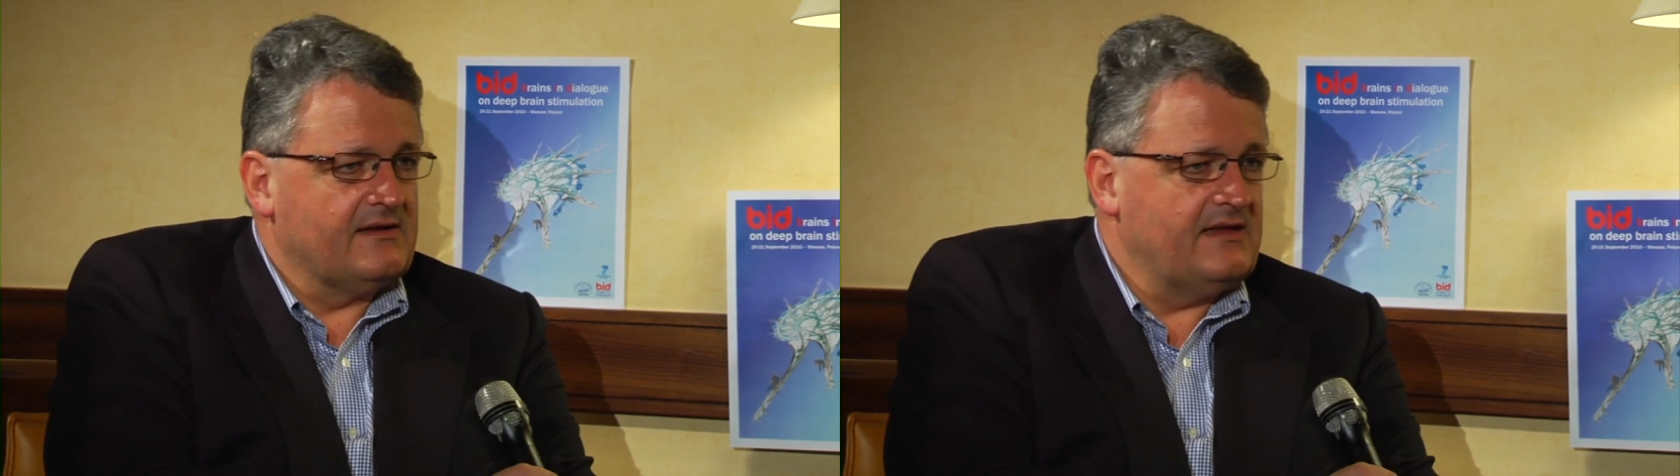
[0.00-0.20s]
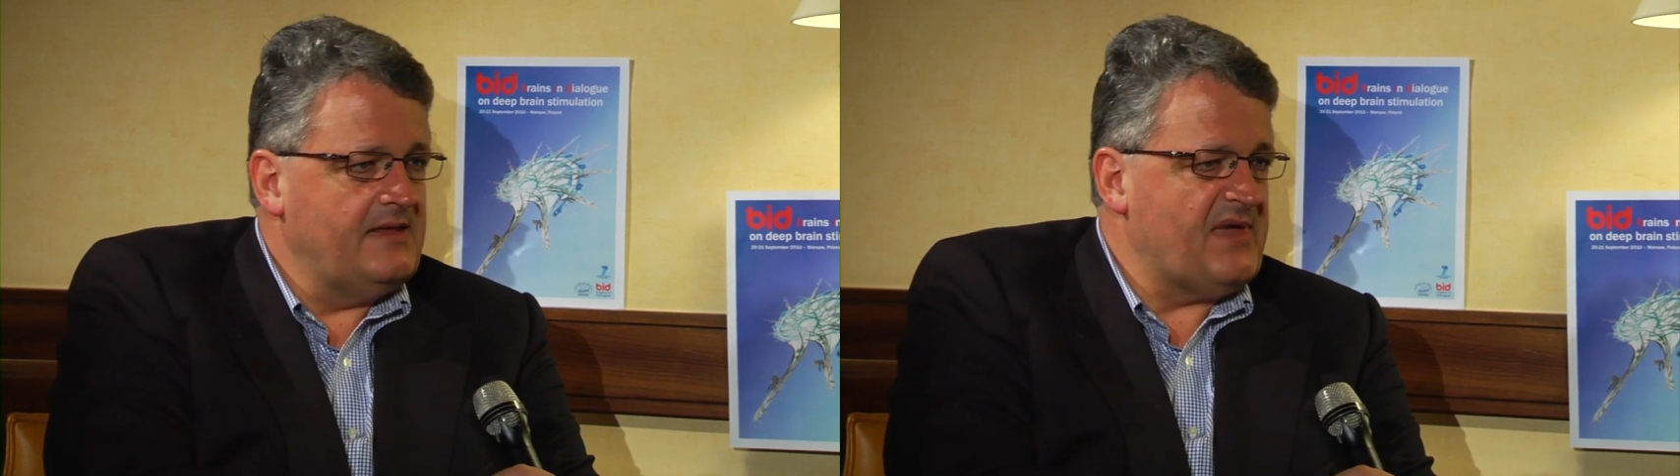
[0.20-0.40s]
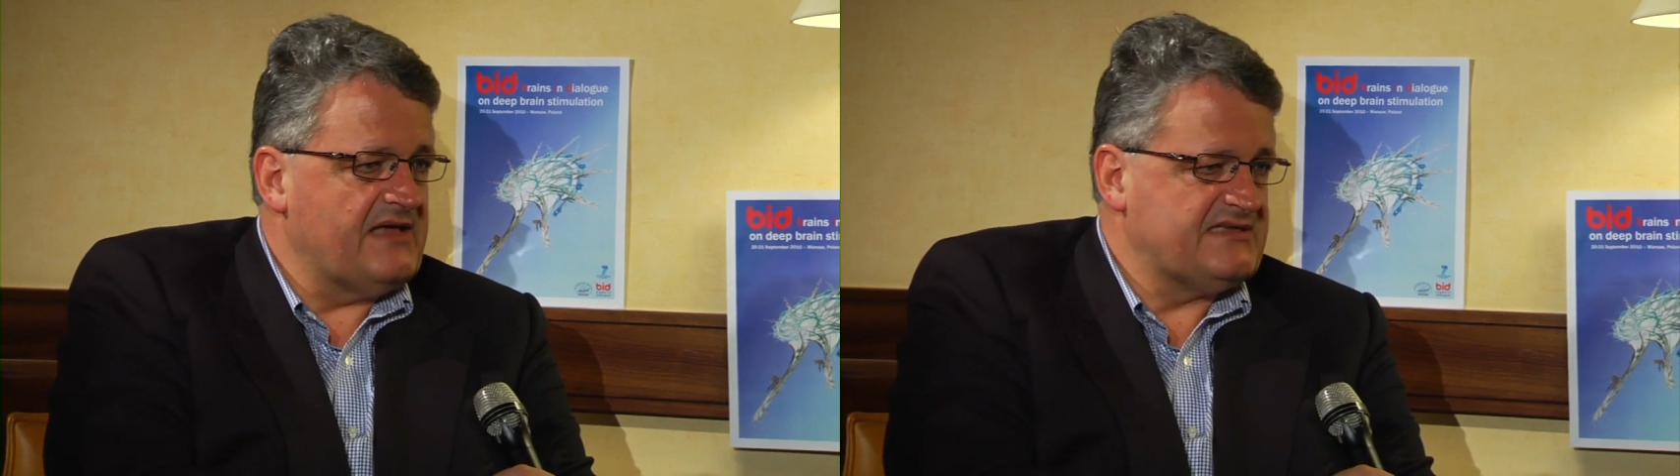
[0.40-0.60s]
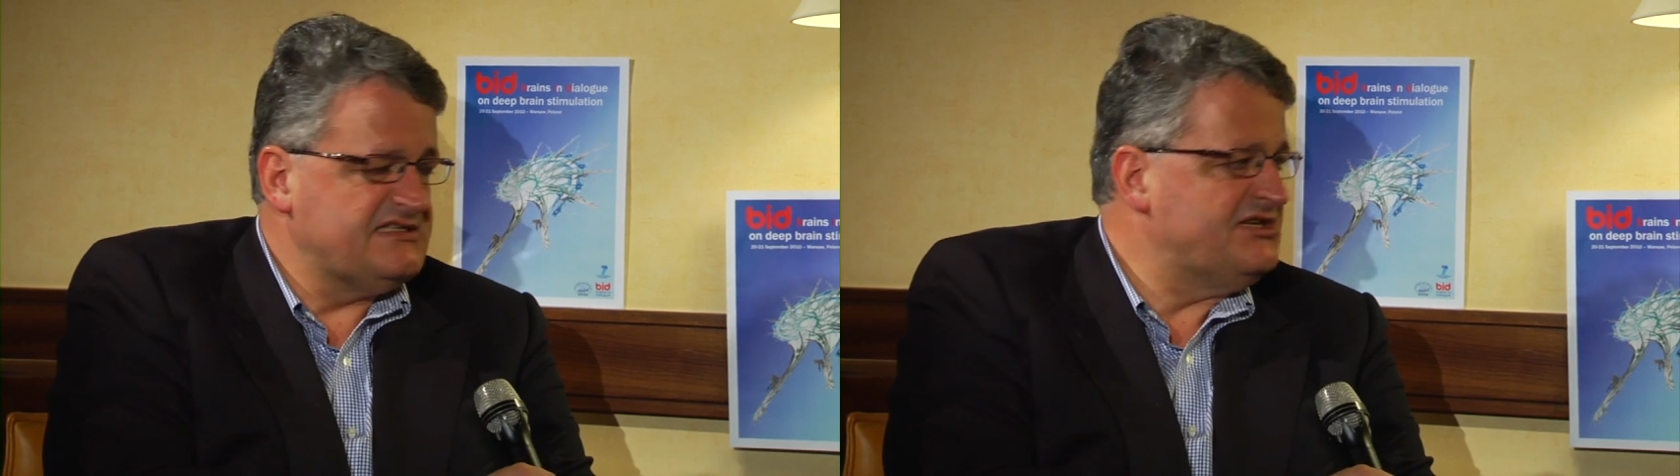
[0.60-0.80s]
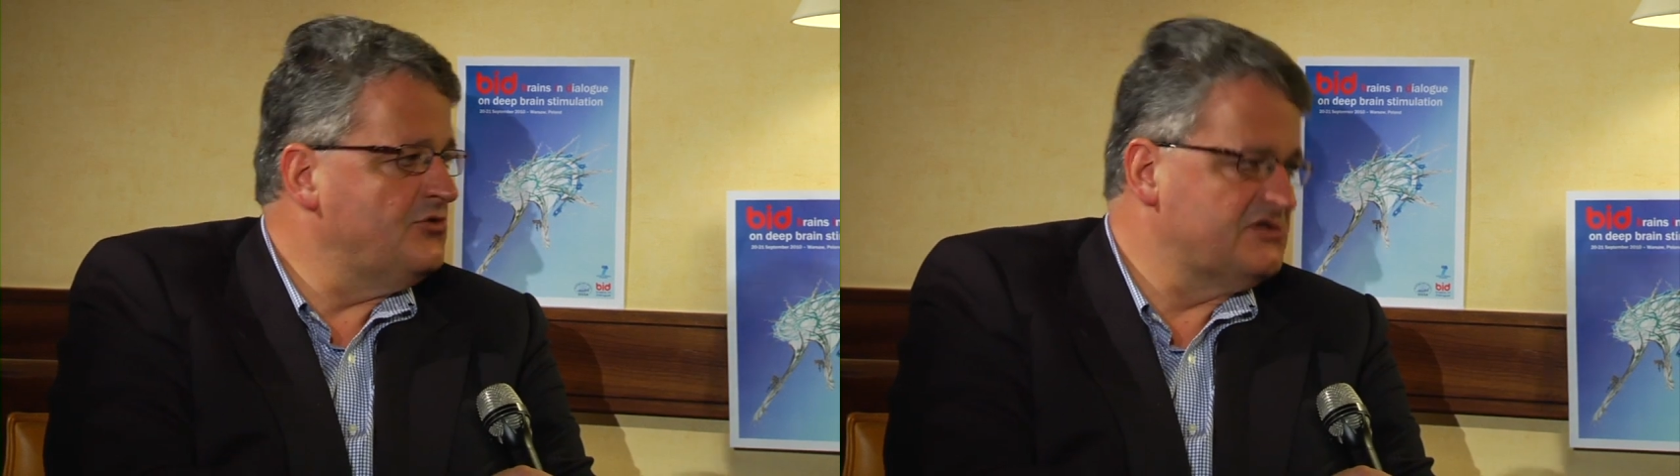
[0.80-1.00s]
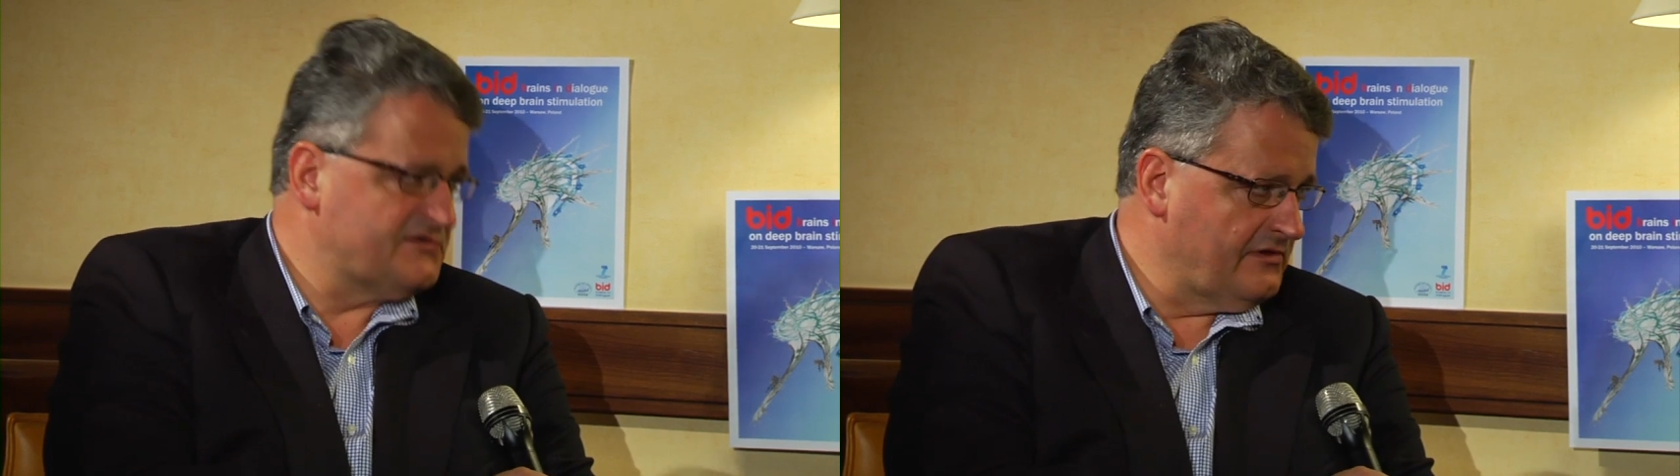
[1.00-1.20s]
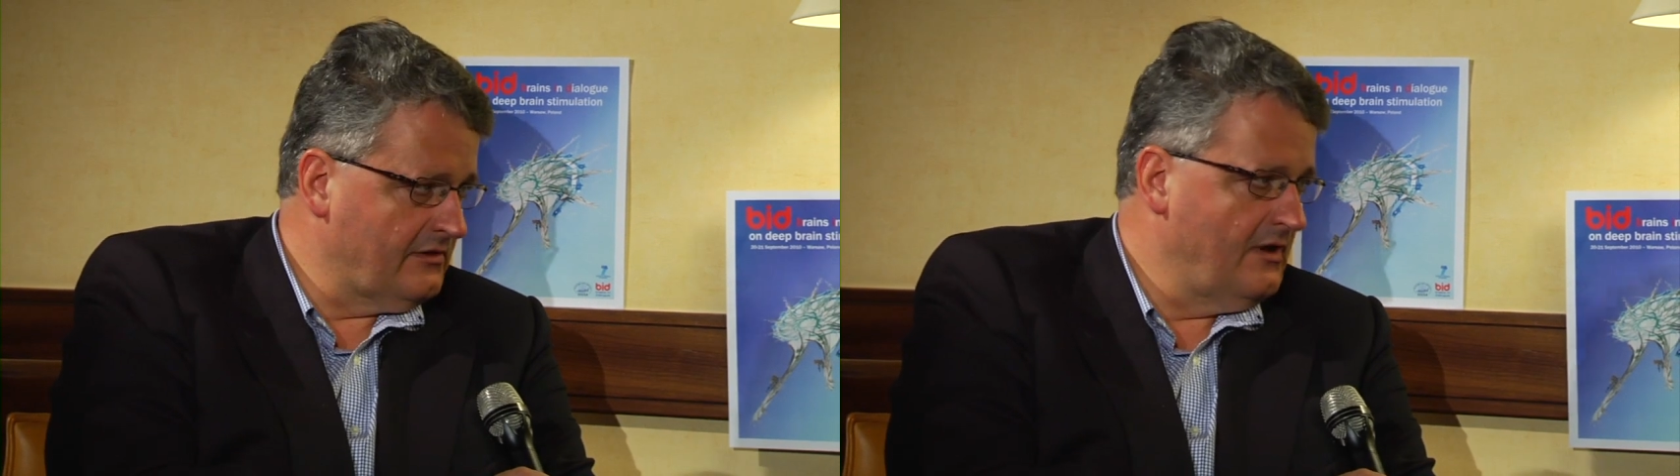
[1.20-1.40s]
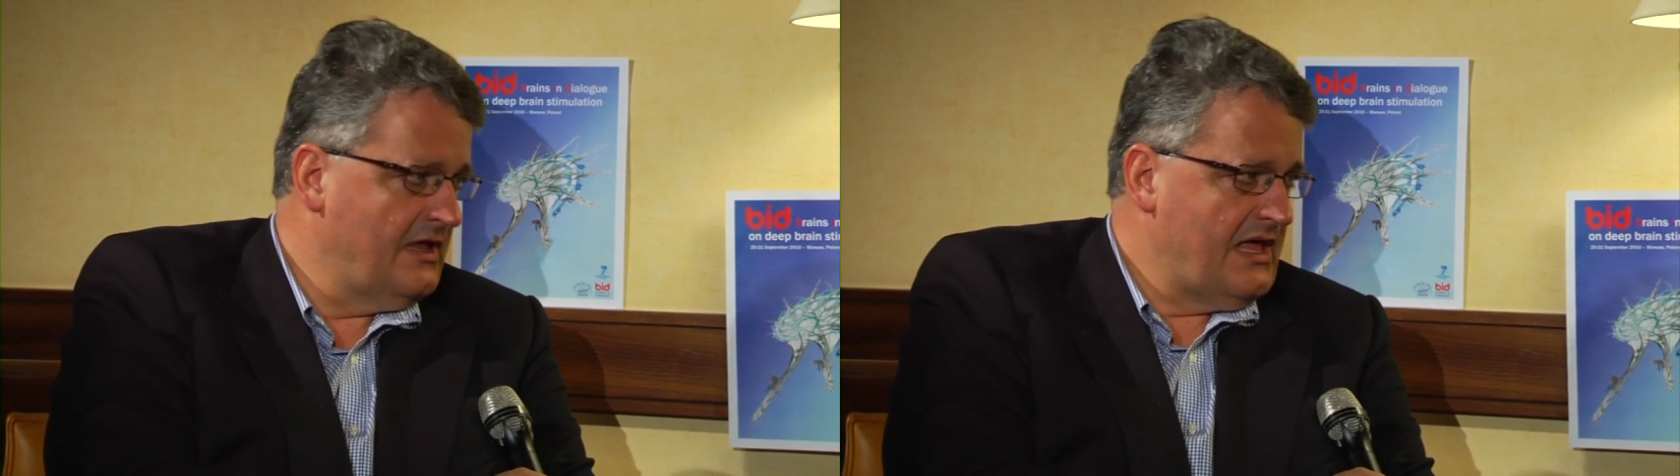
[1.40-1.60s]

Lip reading: DBS is useful